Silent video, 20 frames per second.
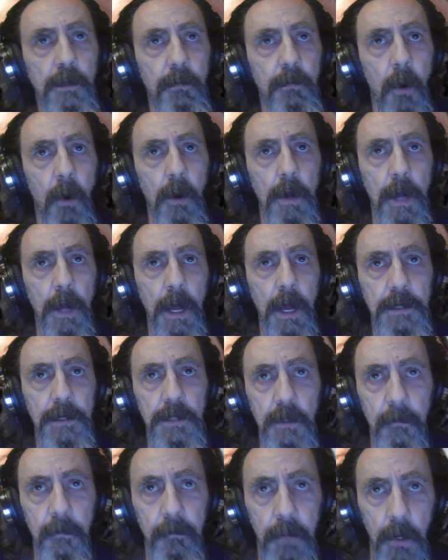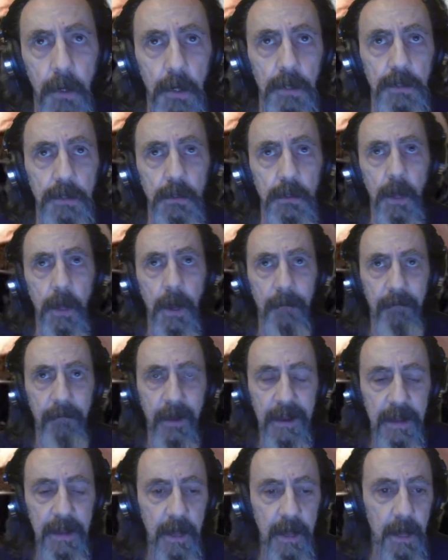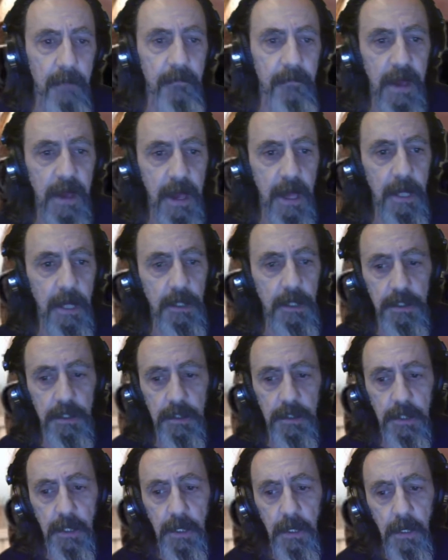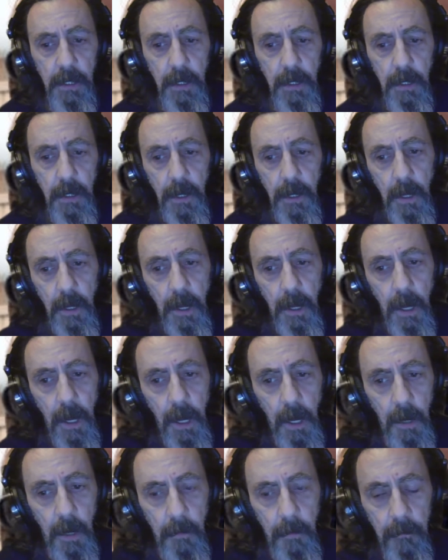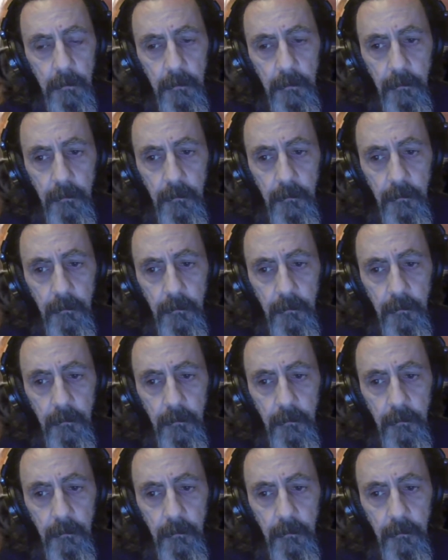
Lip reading: subordination of perjury of identification. Um,